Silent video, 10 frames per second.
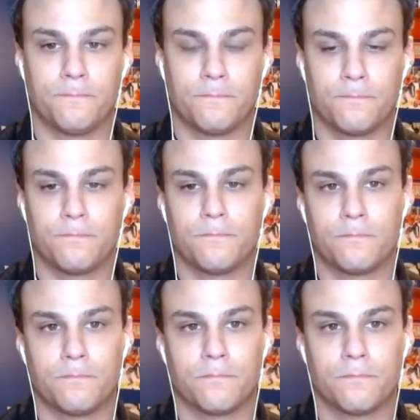
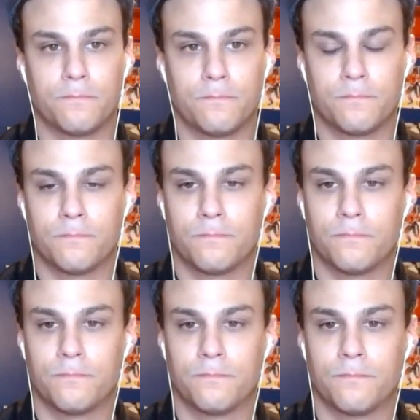
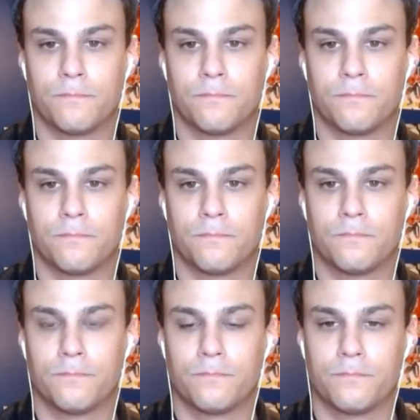
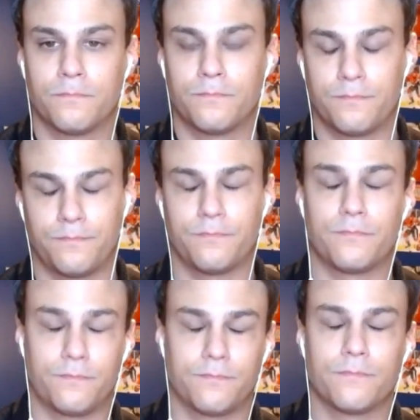
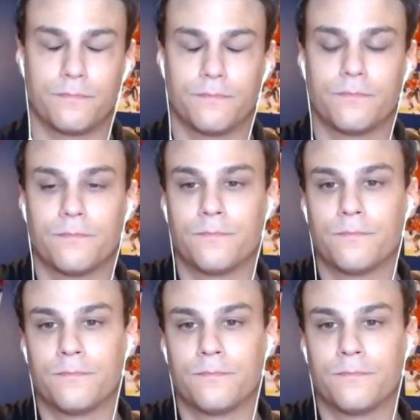[no speech]